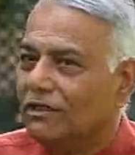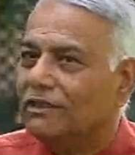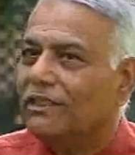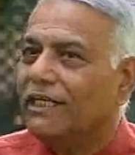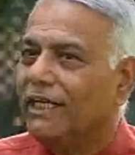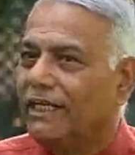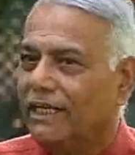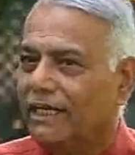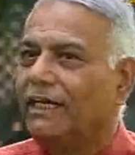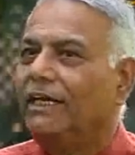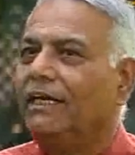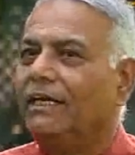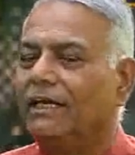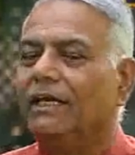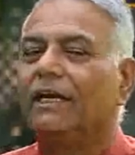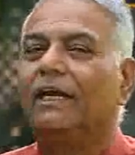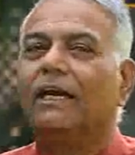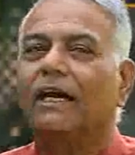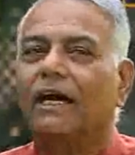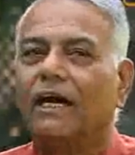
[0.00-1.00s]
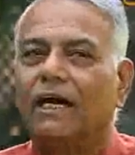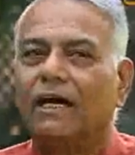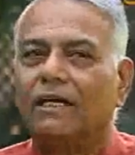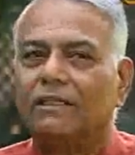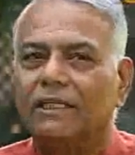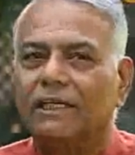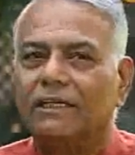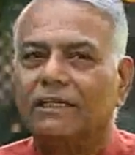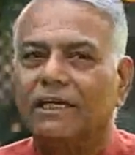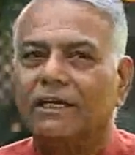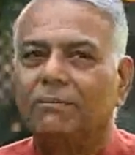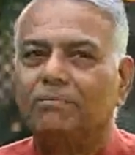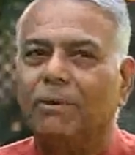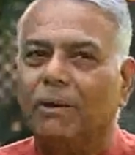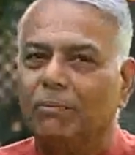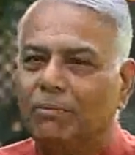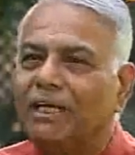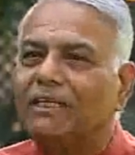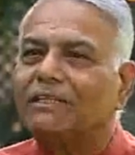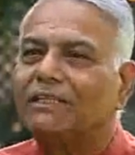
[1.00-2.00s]
The
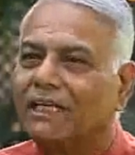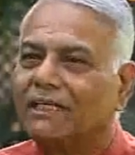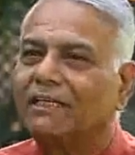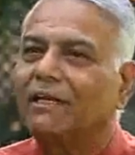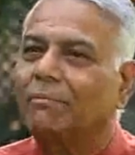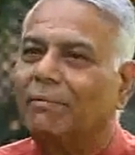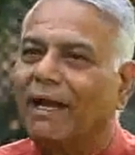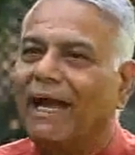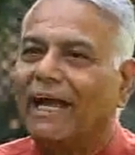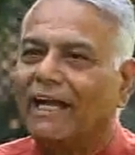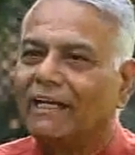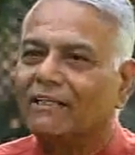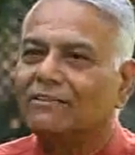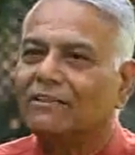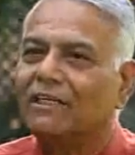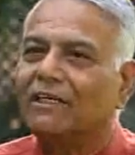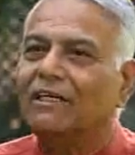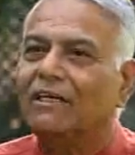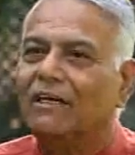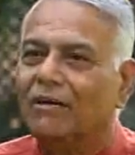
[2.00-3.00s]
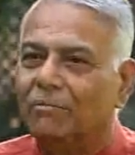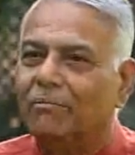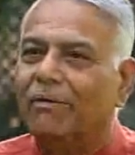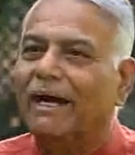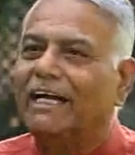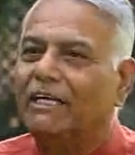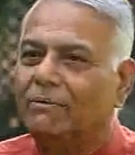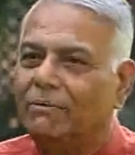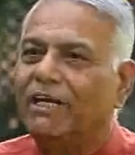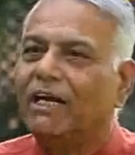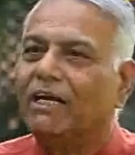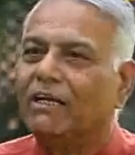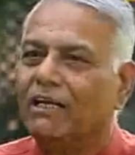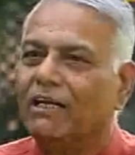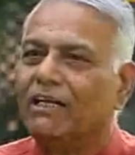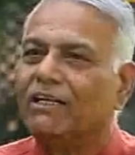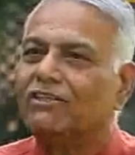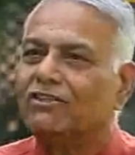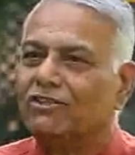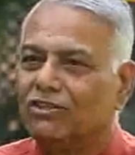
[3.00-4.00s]
public sector banks might be
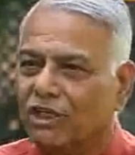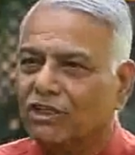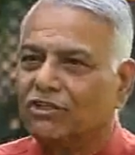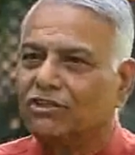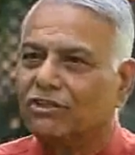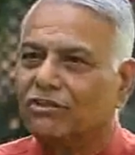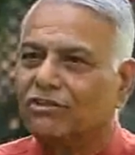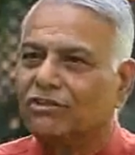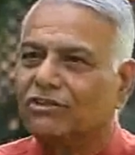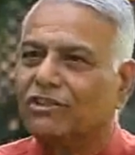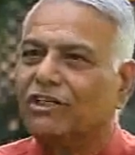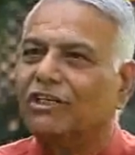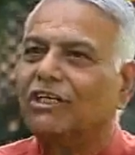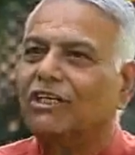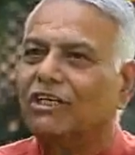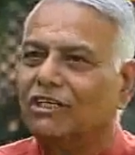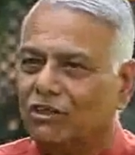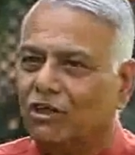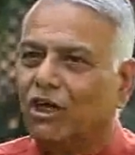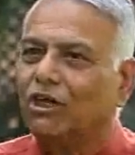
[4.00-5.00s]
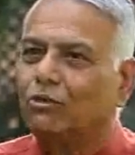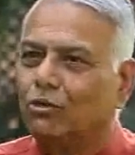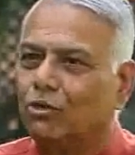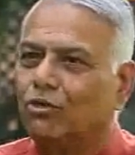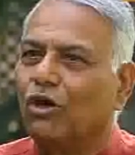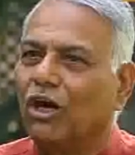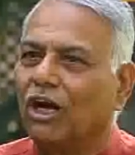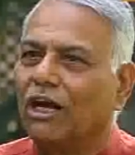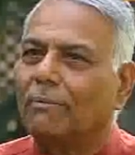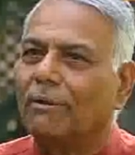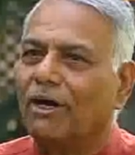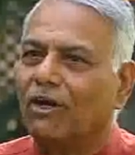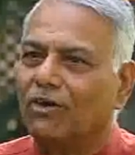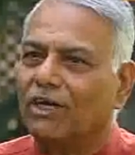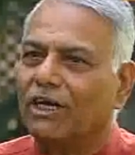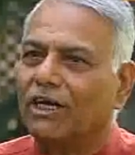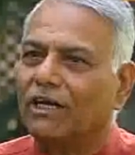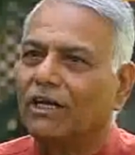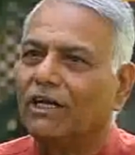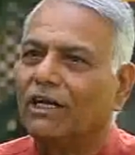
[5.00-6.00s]
under instructions not to talk about
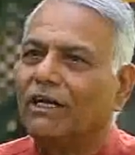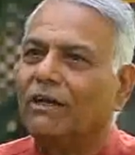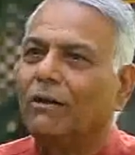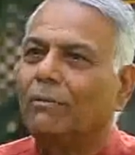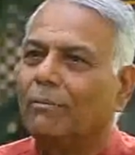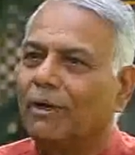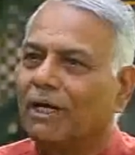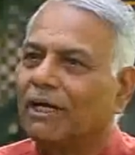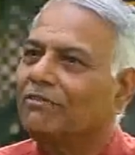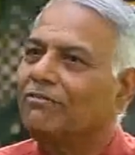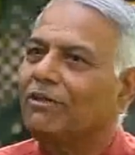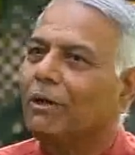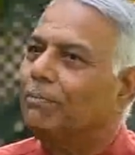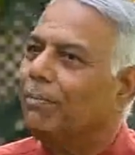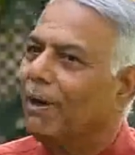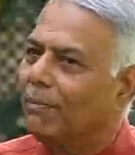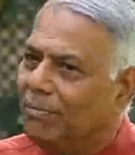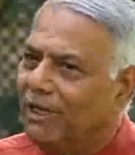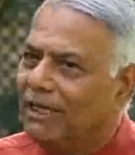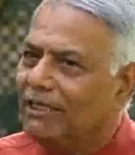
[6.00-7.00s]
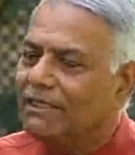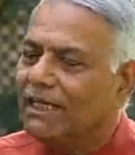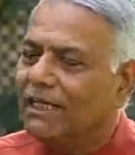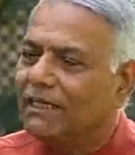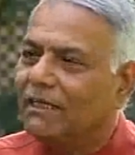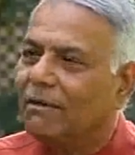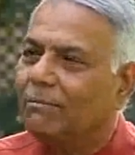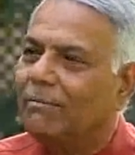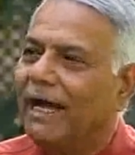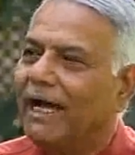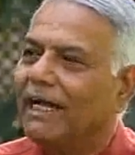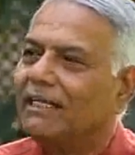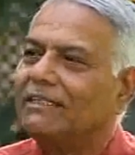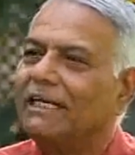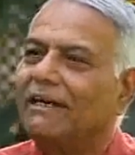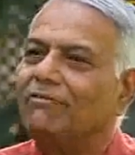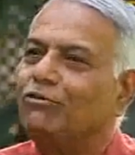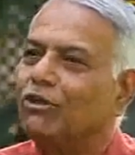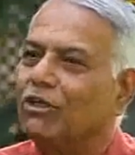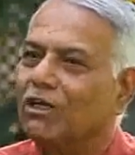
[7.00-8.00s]
it. But if the public sector banks
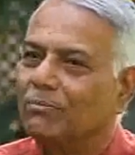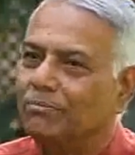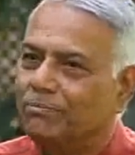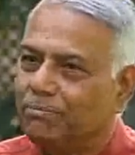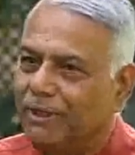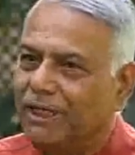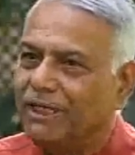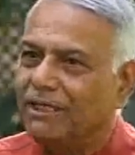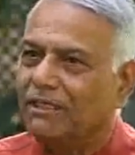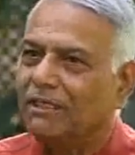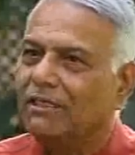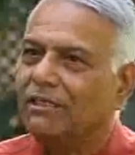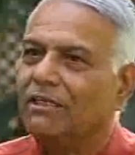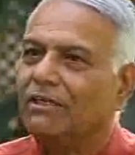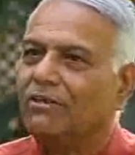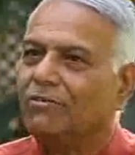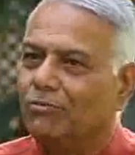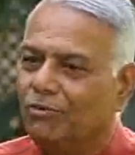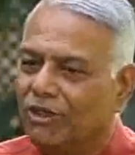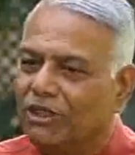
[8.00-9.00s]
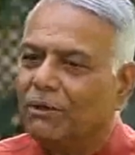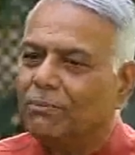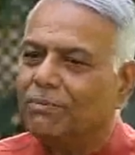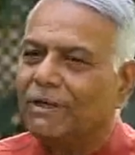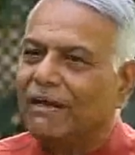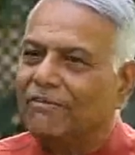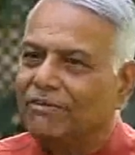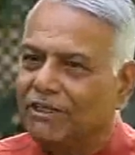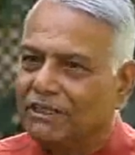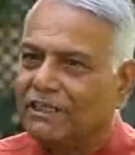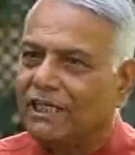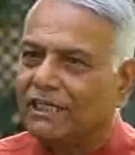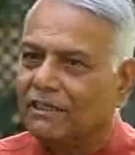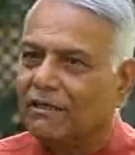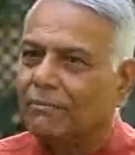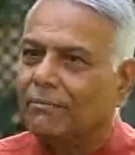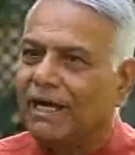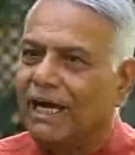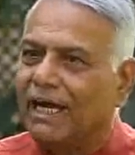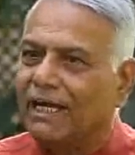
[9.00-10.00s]
have to compete with the private
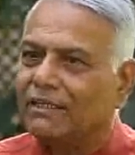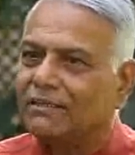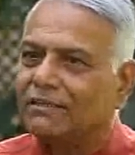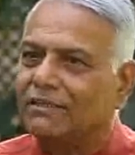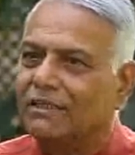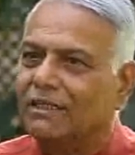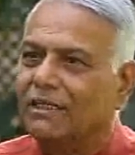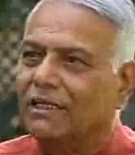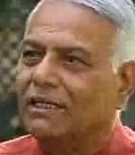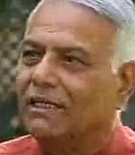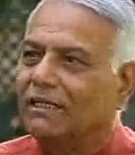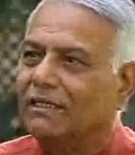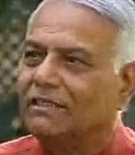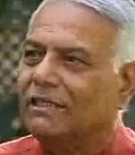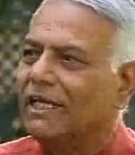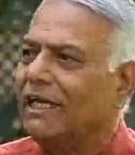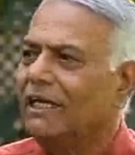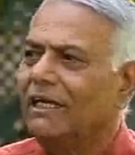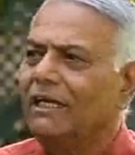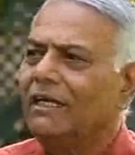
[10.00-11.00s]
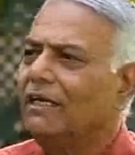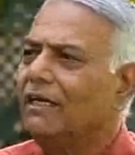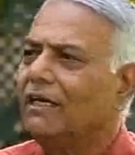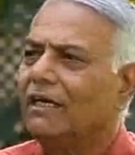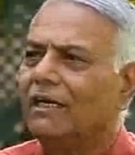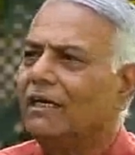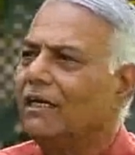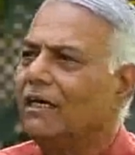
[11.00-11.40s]
sector banks, then